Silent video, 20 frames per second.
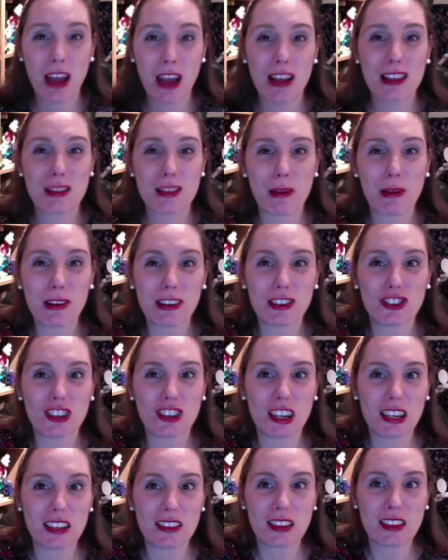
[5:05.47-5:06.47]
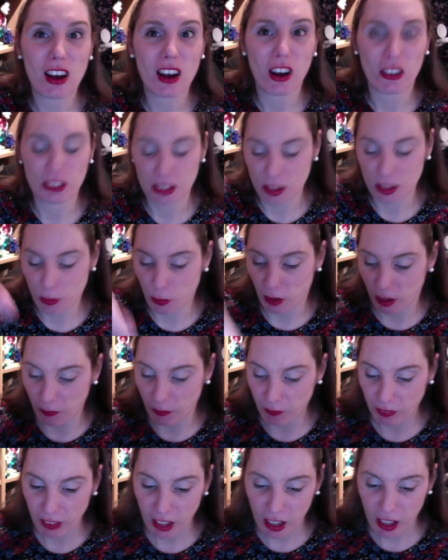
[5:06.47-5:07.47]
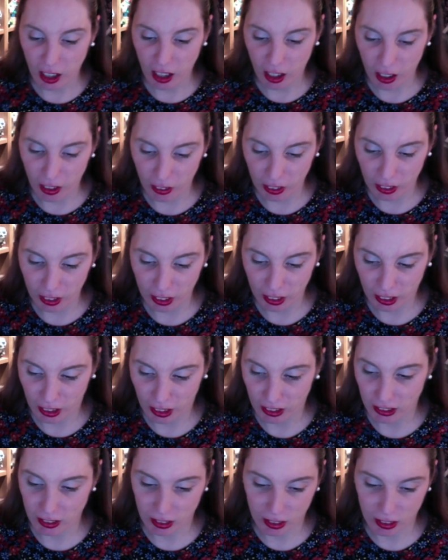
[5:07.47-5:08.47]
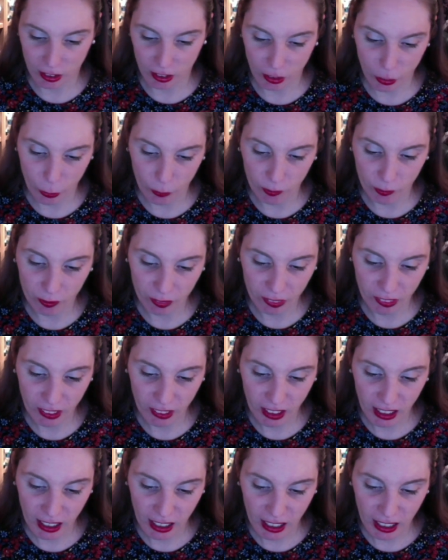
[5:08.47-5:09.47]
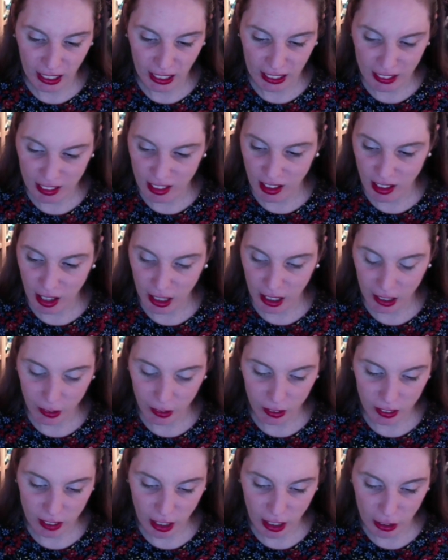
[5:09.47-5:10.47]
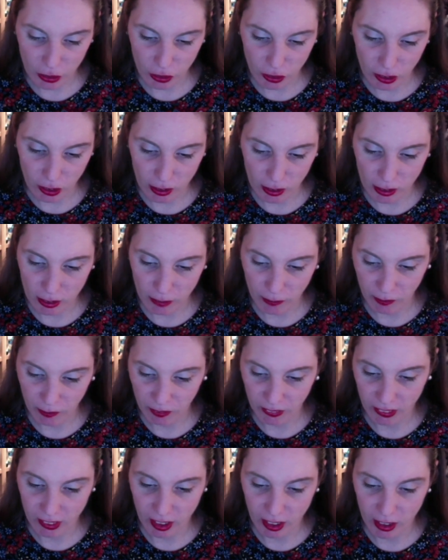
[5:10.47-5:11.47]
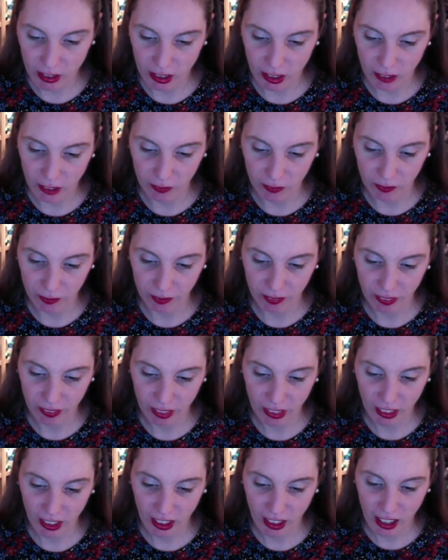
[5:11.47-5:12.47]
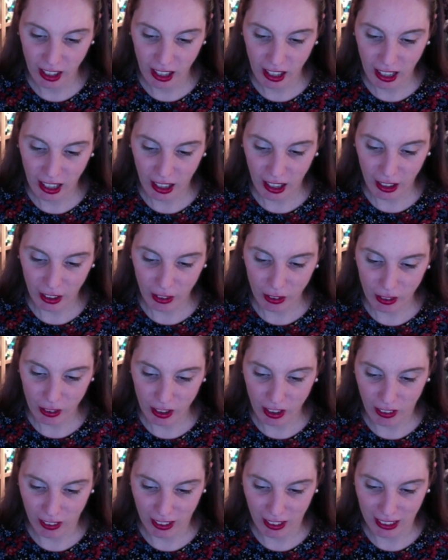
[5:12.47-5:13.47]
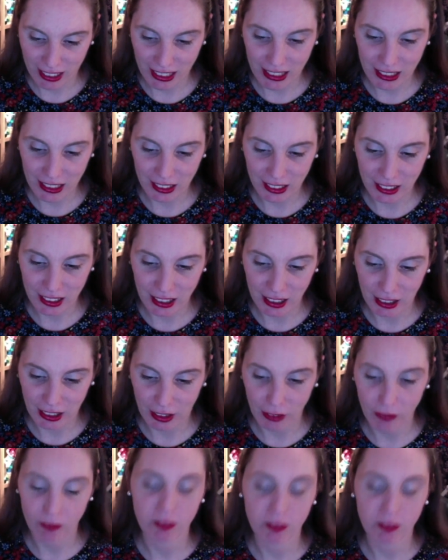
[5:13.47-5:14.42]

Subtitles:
Smoky cheese on this one. Oh, God, it's like Tetris, I tell you. Oh, can't get it in. There you go.